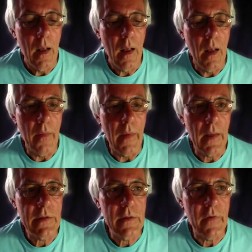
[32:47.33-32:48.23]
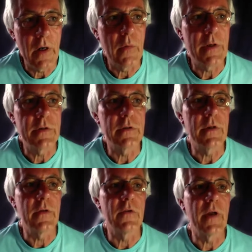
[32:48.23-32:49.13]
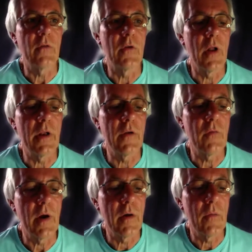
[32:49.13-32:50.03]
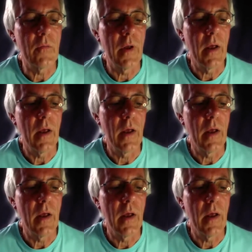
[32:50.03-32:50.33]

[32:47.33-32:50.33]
And the last of our questions in the general knowledge round,